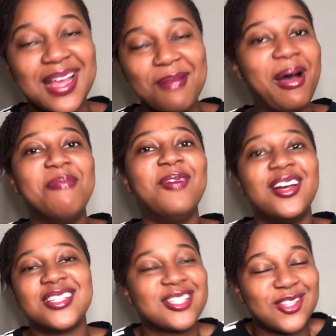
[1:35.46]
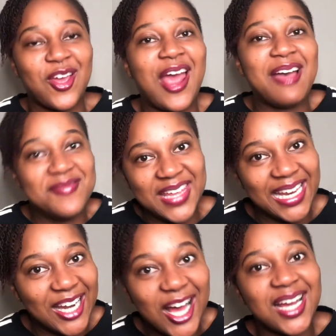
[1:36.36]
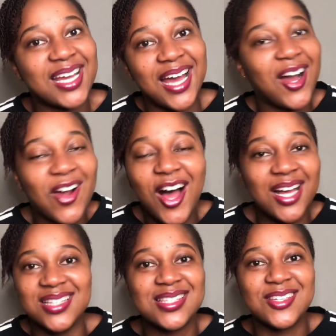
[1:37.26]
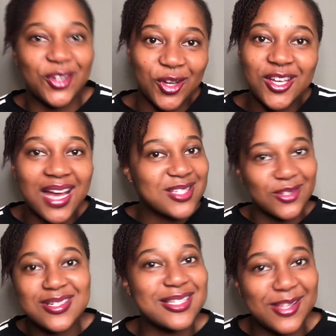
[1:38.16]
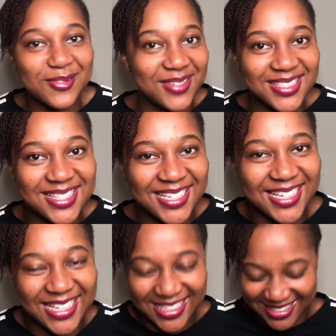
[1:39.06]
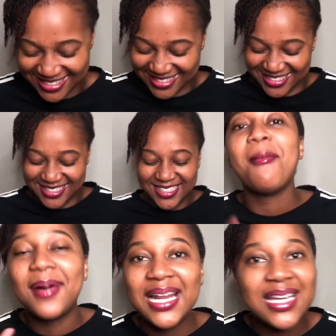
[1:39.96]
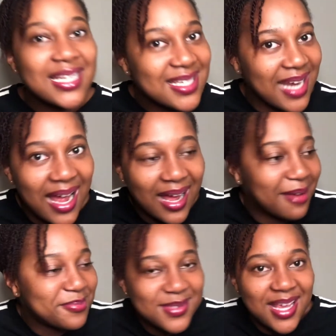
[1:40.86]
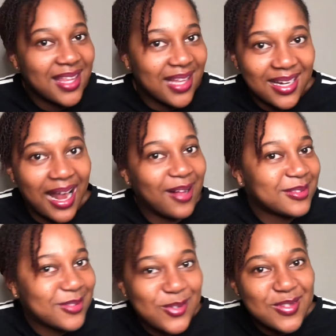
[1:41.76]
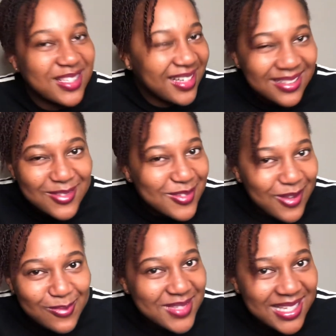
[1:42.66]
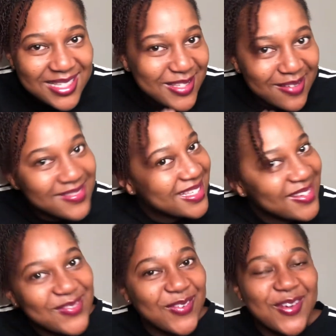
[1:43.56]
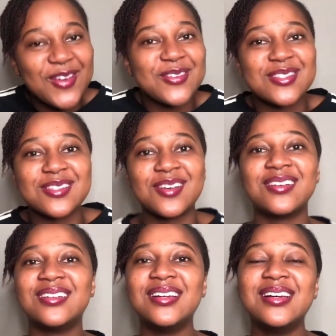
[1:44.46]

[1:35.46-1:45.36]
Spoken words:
by March, so I mean, like, I can't. You guys don't deserve it. But at least I'm saying that I'll do a little something for you. So